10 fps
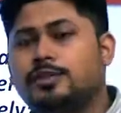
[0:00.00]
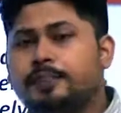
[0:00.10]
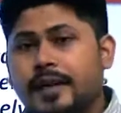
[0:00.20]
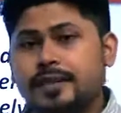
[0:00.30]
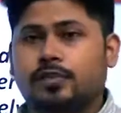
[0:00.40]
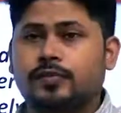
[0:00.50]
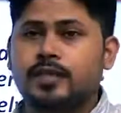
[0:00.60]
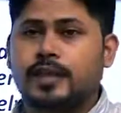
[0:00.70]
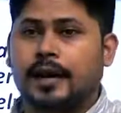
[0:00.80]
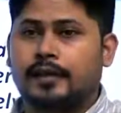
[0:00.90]
aspects of
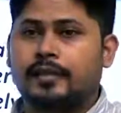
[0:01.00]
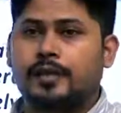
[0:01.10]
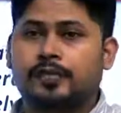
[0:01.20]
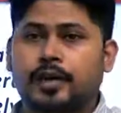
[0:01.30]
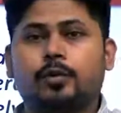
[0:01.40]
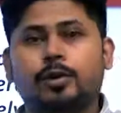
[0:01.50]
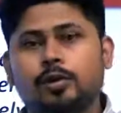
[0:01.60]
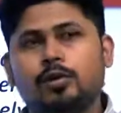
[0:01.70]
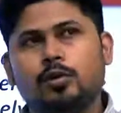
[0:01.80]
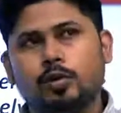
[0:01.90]
this act that we are going
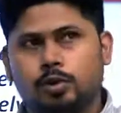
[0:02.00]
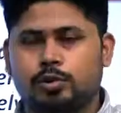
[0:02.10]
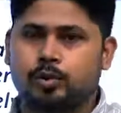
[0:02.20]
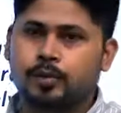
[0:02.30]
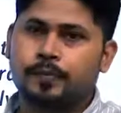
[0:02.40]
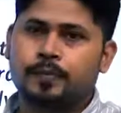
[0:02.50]
to look through?